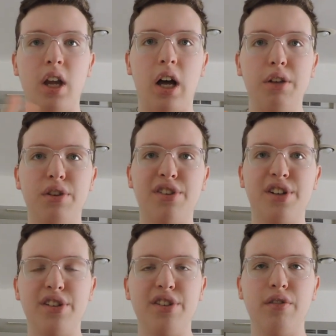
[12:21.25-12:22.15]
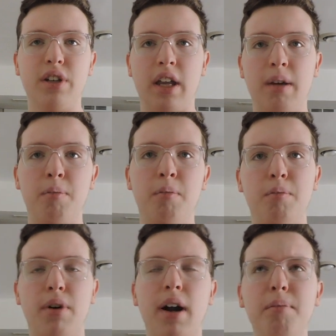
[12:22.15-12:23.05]
I'll discuss it with them.
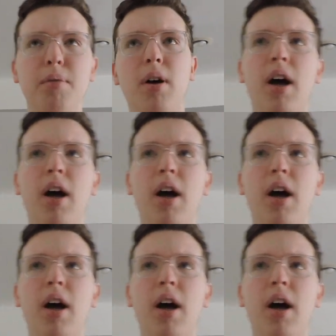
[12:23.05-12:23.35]
Prob